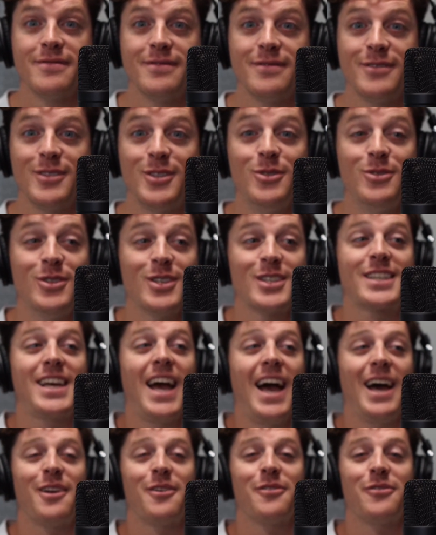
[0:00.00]
You just
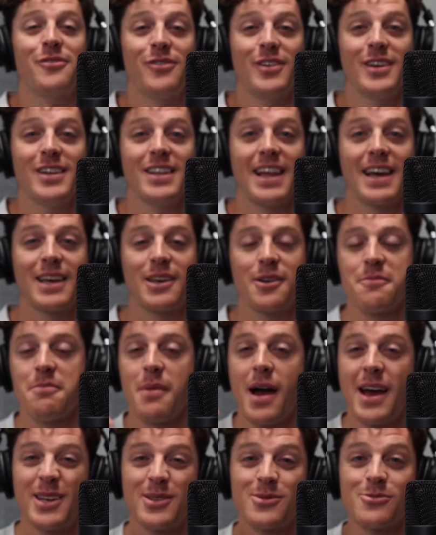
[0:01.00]
kind of feel like your
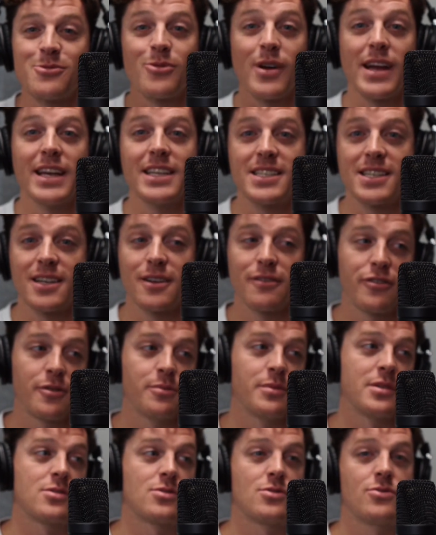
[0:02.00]
mind is racing from
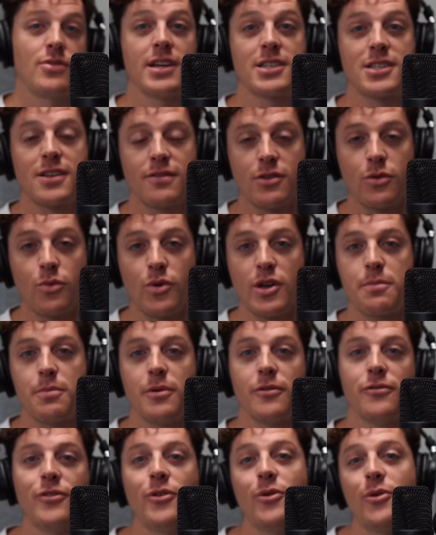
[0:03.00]
the stress of the week
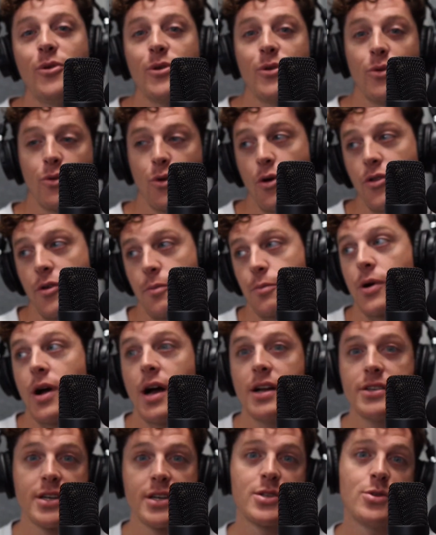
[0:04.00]
before or all the
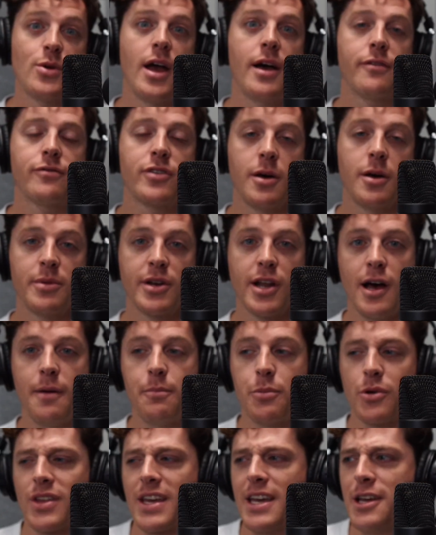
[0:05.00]
projects you have coming
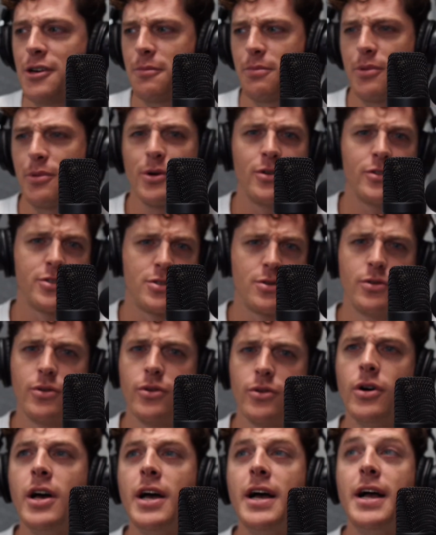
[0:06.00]
up or the
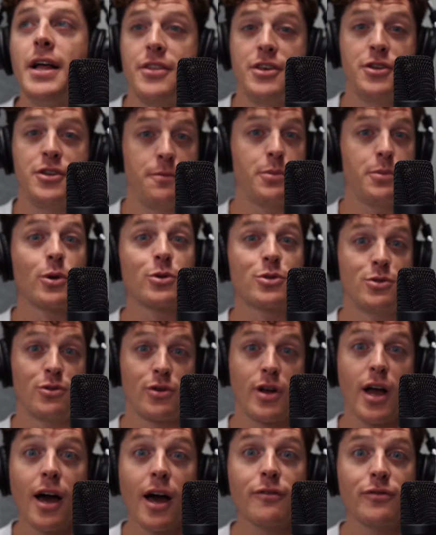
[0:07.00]
interpersonal
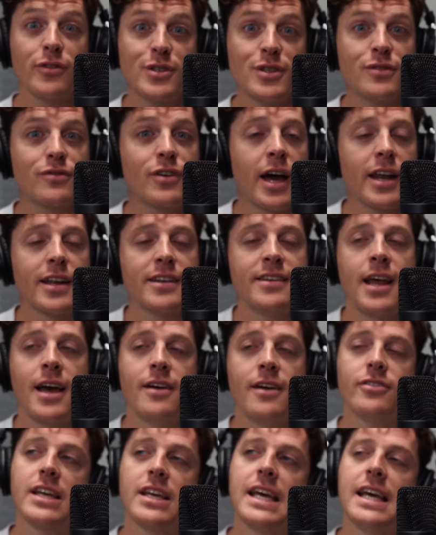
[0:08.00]
conflict you've got to
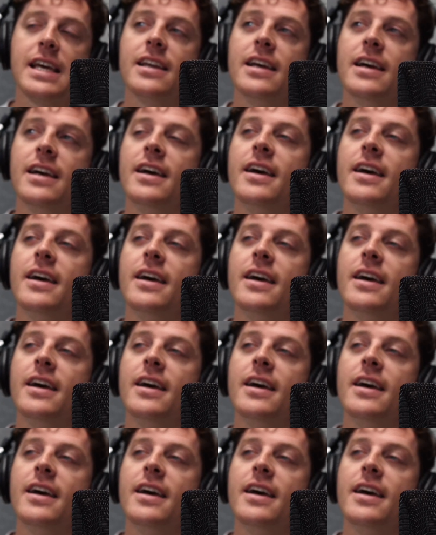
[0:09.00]
navigate.